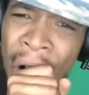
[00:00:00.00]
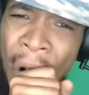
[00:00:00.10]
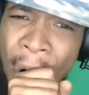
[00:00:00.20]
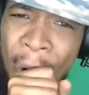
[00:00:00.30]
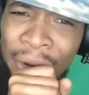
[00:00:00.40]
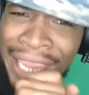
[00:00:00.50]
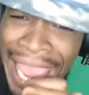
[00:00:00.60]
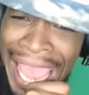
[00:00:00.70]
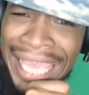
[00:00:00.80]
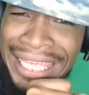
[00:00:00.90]

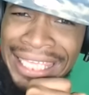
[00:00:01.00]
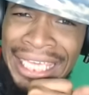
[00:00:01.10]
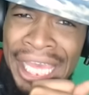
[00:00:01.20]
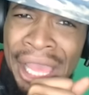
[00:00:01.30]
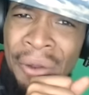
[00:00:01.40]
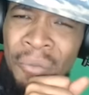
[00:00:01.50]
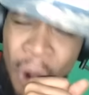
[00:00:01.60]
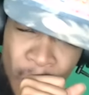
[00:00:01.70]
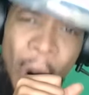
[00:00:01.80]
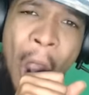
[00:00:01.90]
Okay.
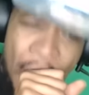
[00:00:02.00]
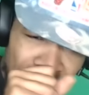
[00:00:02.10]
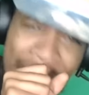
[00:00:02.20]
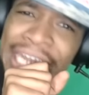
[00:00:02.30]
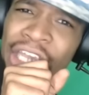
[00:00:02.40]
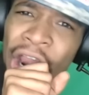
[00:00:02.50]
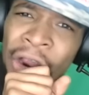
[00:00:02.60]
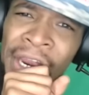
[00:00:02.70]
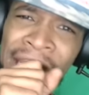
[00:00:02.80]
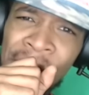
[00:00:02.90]
Well, alright,
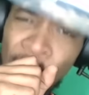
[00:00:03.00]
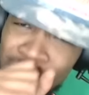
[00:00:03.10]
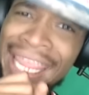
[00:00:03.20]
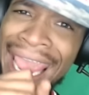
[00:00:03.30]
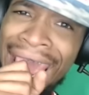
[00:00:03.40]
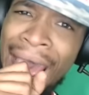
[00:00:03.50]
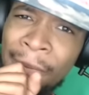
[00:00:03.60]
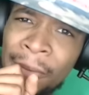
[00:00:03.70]
Curry. Well, damn.